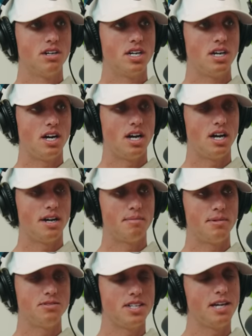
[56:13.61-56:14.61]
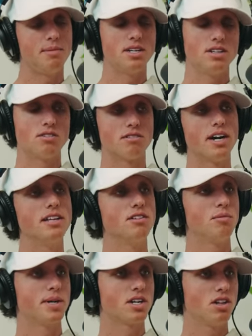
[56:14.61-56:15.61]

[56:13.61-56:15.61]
Okay. Um, he was aiming a little right, a little bit